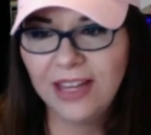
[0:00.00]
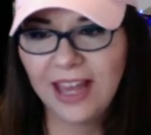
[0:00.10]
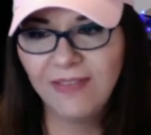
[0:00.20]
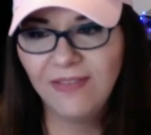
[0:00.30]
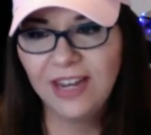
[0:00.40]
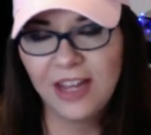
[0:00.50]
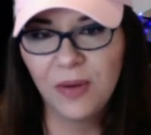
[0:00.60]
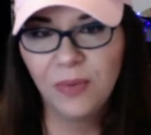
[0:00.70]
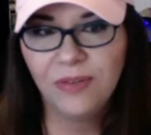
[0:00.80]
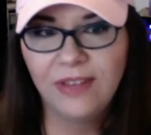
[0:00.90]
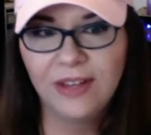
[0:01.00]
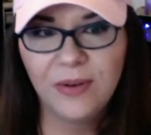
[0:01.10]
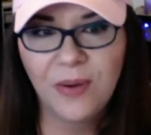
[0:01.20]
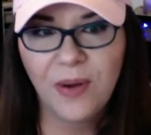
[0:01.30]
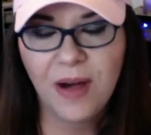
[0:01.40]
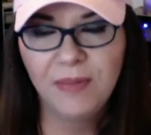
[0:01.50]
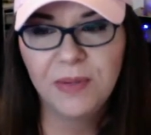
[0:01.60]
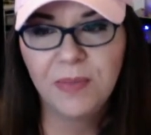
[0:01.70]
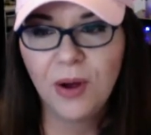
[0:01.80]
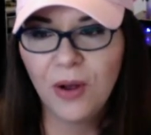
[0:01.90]
a video reveal go up
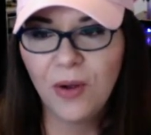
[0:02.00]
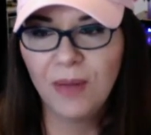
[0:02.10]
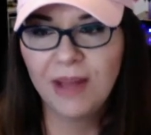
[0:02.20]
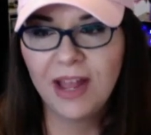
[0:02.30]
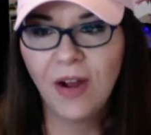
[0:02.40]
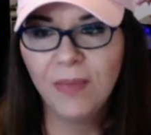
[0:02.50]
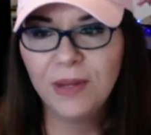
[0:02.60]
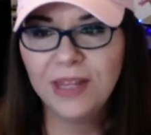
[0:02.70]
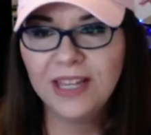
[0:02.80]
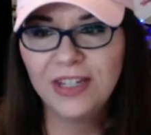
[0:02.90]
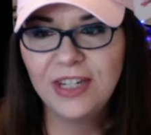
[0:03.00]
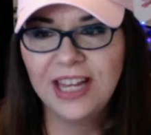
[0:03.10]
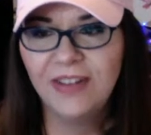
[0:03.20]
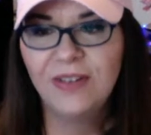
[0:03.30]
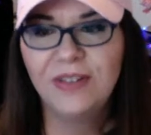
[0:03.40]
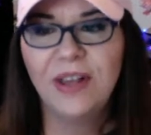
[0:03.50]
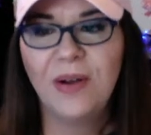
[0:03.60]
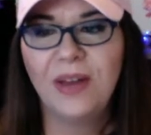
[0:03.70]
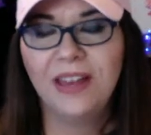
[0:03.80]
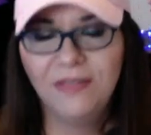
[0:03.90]
tomorrow on my Heart Breathings channel.
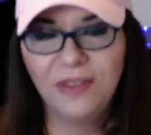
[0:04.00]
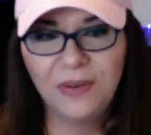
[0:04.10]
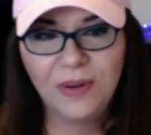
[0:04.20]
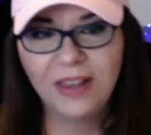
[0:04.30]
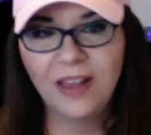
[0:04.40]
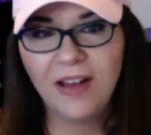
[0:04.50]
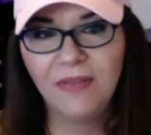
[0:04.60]
So if you love